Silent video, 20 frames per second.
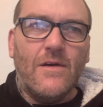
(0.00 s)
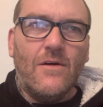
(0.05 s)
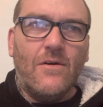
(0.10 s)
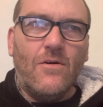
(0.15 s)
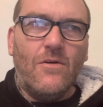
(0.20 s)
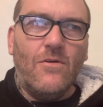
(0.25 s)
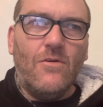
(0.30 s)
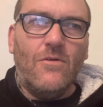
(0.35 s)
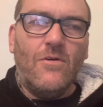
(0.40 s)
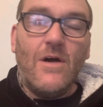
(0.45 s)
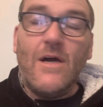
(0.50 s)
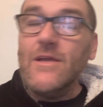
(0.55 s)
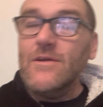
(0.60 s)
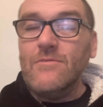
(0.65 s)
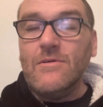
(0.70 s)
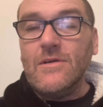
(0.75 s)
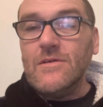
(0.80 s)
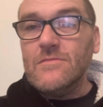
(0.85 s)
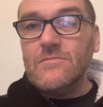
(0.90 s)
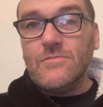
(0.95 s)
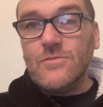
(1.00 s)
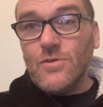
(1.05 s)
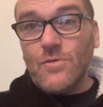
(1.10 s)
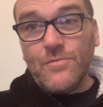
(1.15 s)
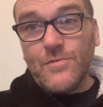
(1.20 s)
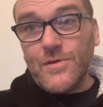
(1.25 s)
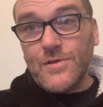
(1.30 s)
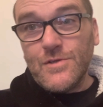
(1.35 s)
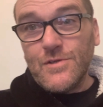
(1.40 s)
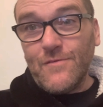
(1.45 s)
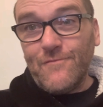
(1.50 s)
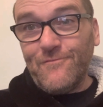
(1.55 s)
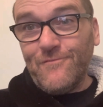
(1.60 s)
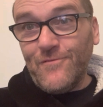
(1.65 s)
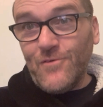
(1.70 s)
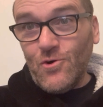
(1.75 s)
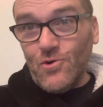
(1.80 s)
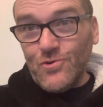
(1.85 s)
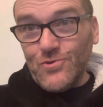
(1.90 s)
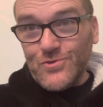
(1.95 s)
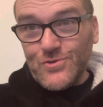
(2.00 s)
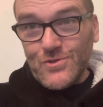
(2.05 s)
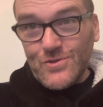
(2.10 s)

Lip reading: Or anyway, something's afoot.